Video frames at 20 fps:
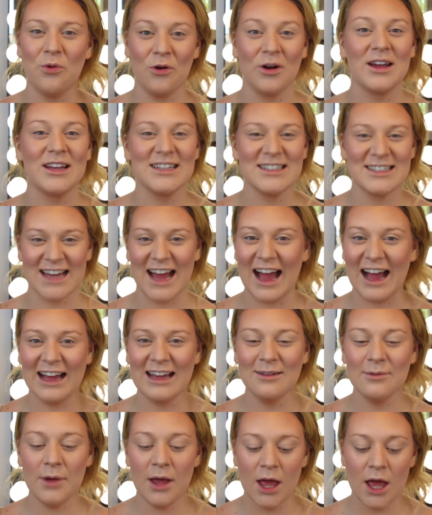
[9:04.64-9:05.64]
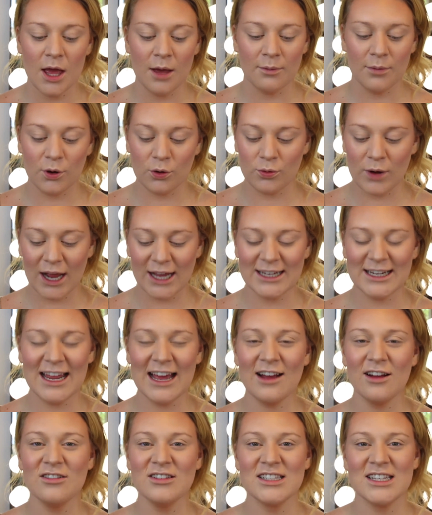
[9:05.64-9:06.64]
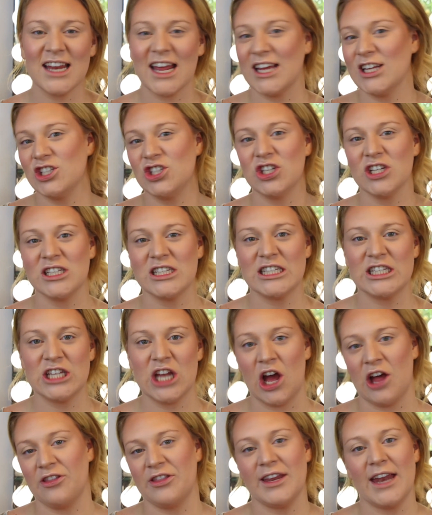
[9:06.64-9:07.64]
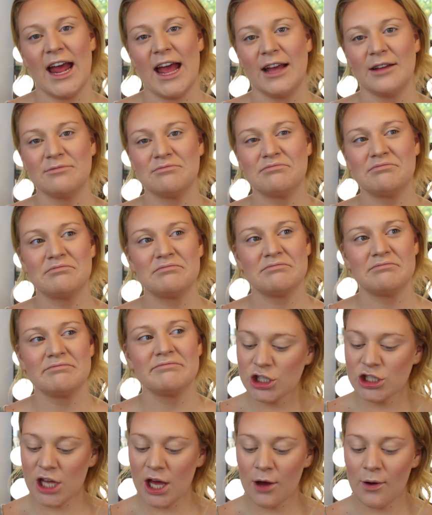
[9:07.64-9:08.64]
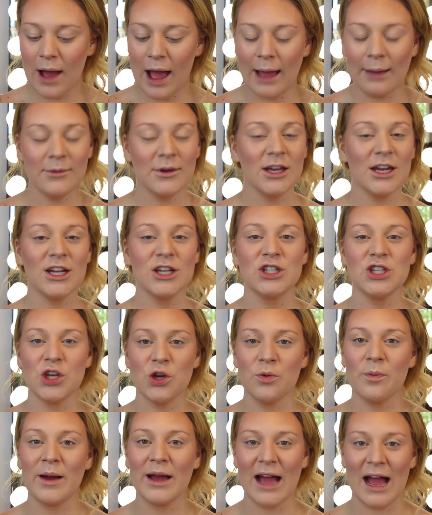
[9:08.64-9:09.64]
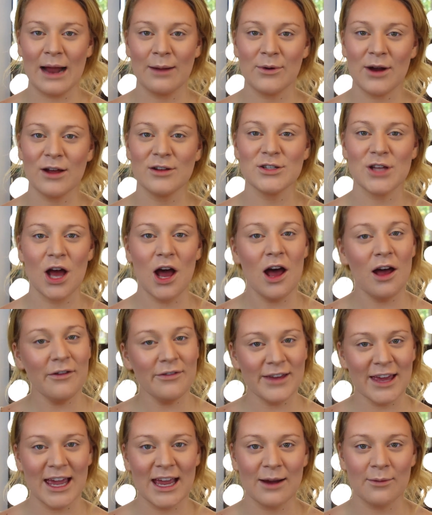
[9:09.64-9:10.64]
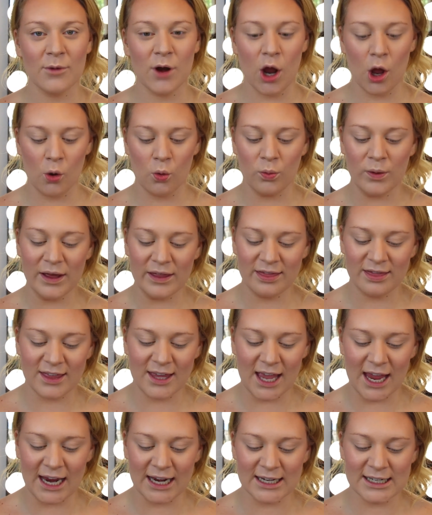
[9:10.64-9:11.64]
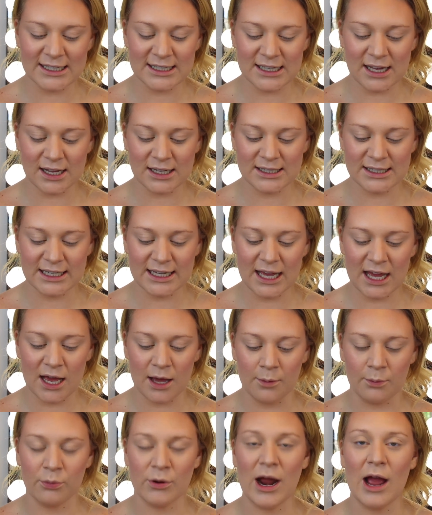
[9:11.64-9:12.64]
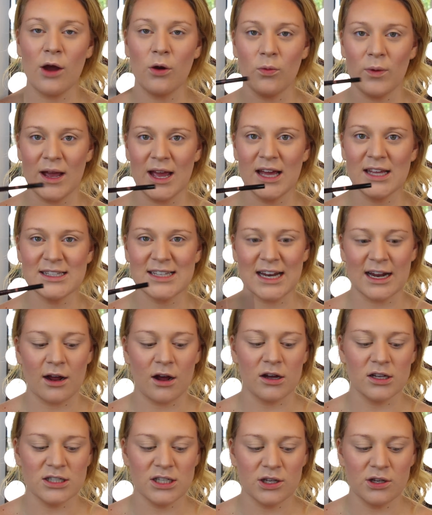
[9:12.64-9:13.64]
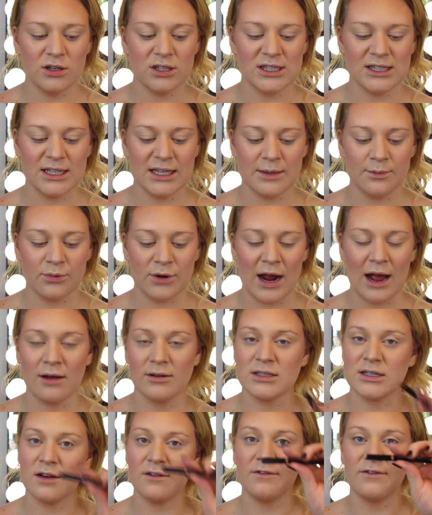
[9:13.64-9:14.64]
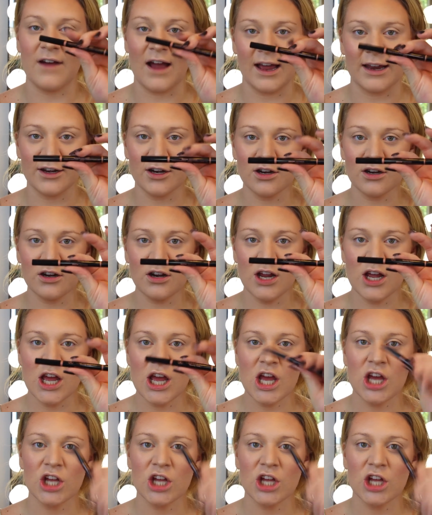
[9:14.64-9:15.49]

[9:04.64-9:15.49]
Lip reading: point in time, but right now, today's just not the day. So I'm gonna do my eyebrows off camera with the Anastasia Brow Wiz, and I also use the brow definer